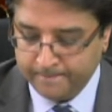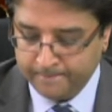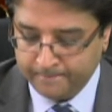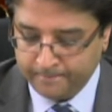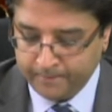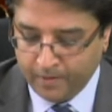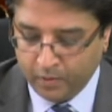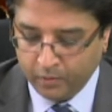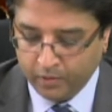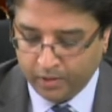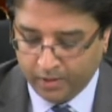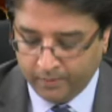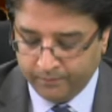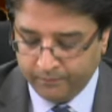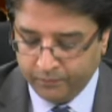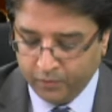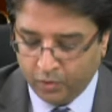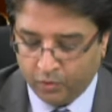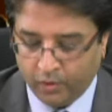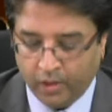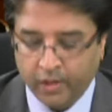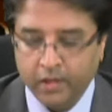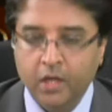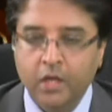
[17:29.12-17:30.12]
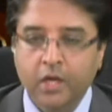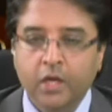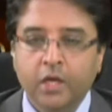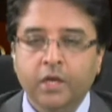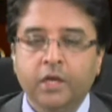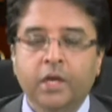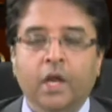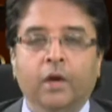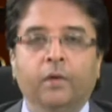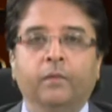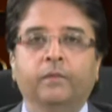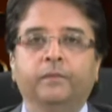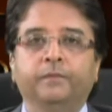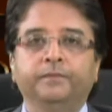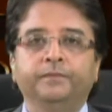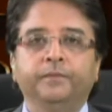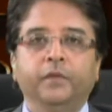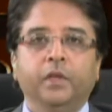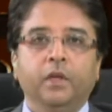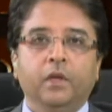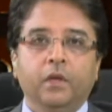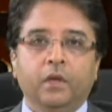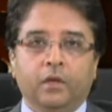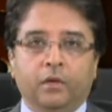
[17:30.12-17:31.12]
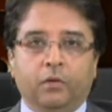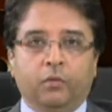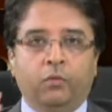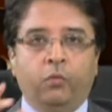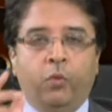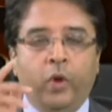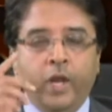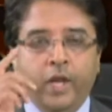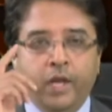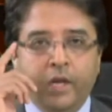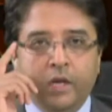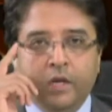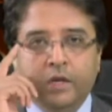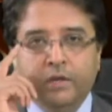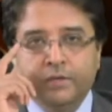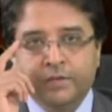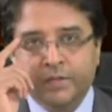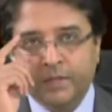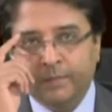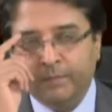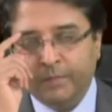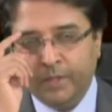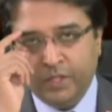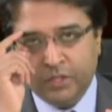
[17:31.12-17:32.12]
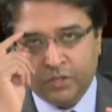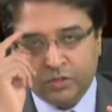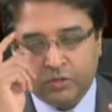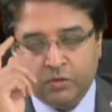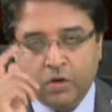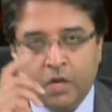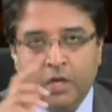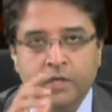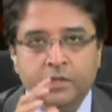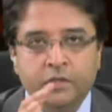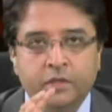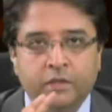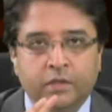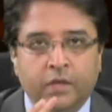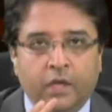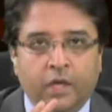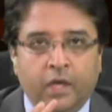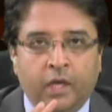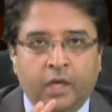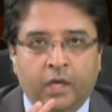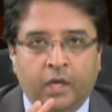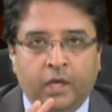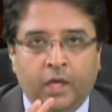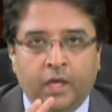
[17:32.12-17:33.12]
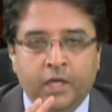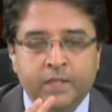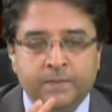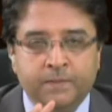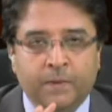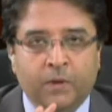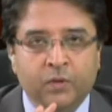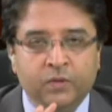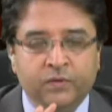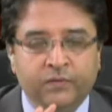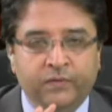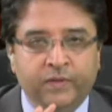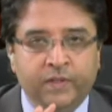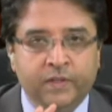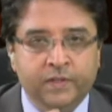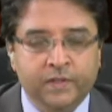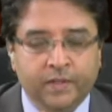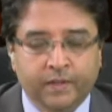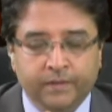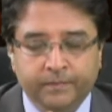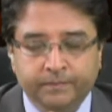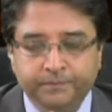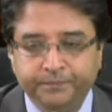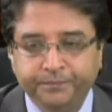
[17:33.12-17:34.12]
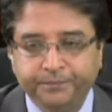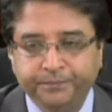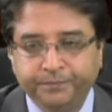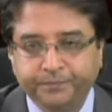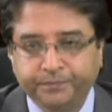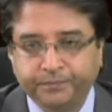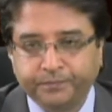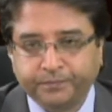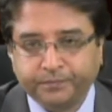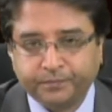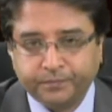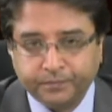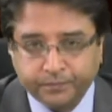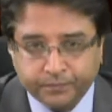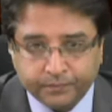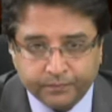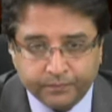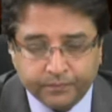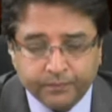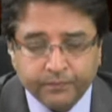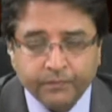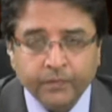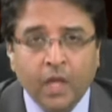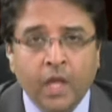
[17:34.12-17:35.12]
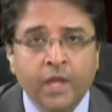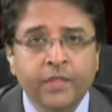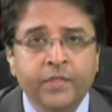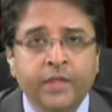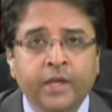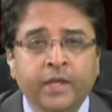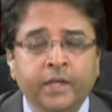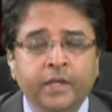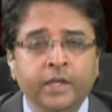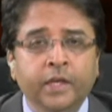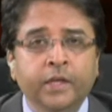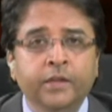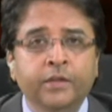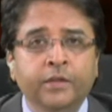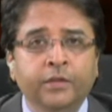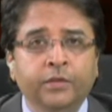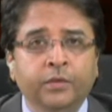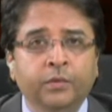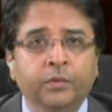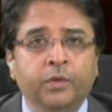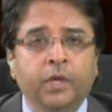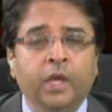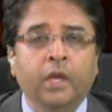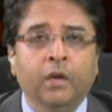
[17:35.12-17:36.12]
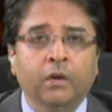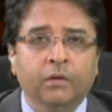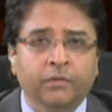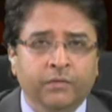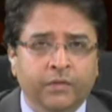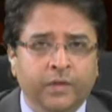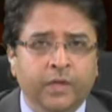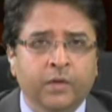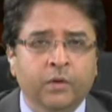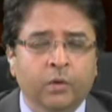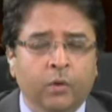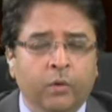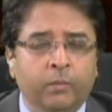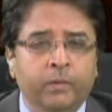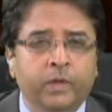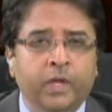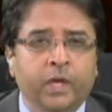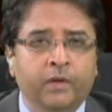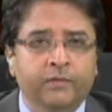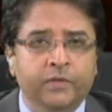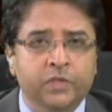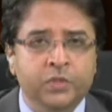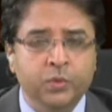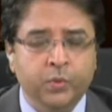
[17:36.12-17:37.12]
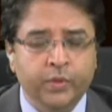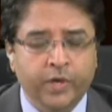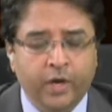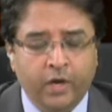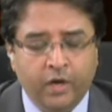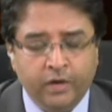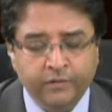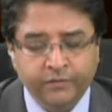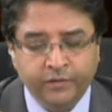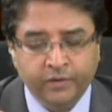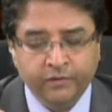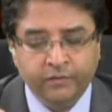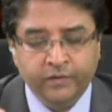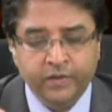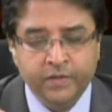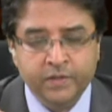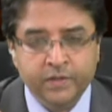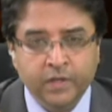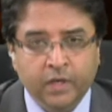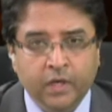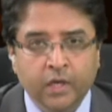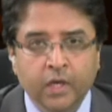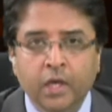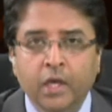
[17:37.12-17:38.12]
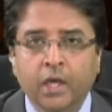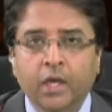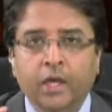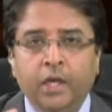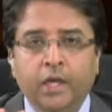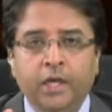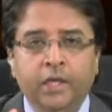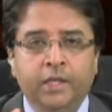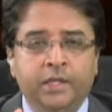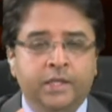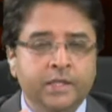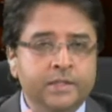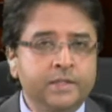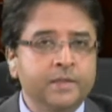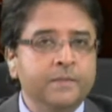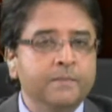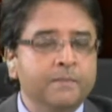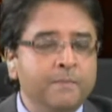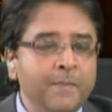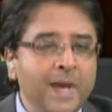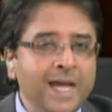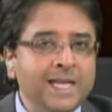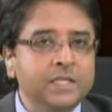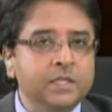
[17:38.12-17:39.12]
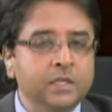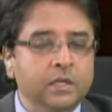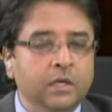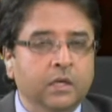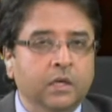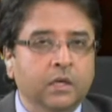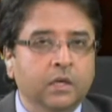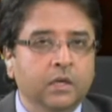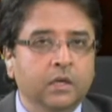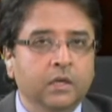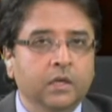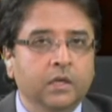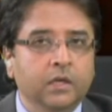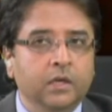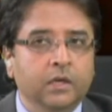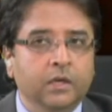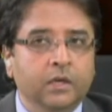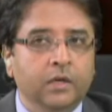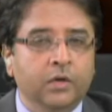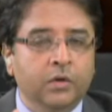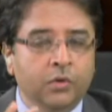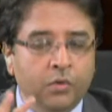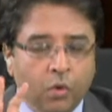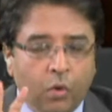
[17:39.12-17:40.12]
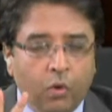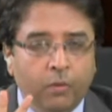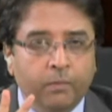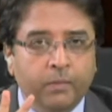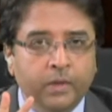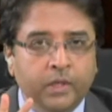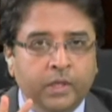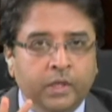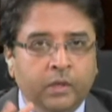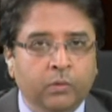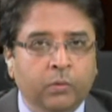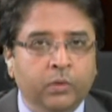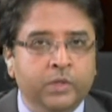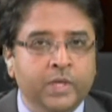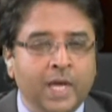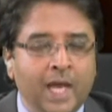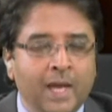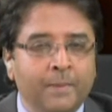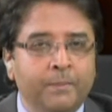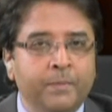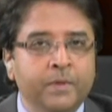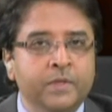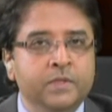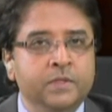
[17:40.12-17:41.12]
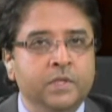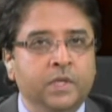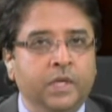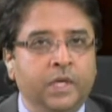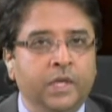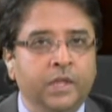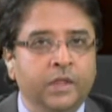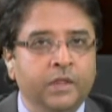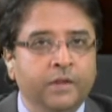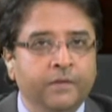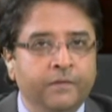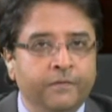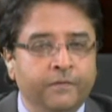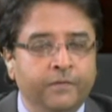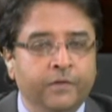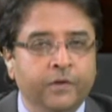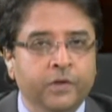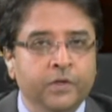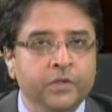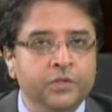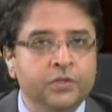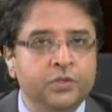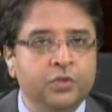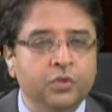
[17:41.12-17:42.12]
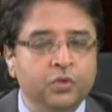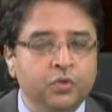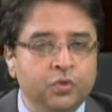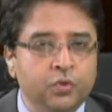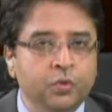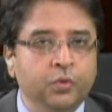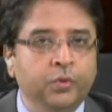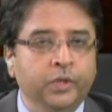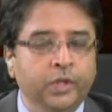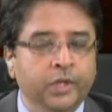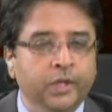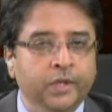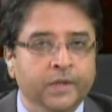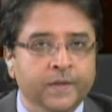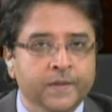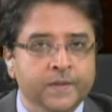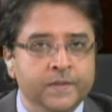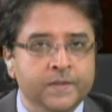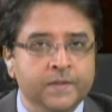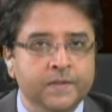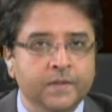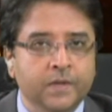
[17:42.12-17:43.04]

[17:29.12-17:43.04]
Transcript: Okay, all right. Now, when somebody is granted a spouse visa, and they're here in the UK, they normally have a 2.5-year visa. It doesn't matter normally what happens in the first 2 years.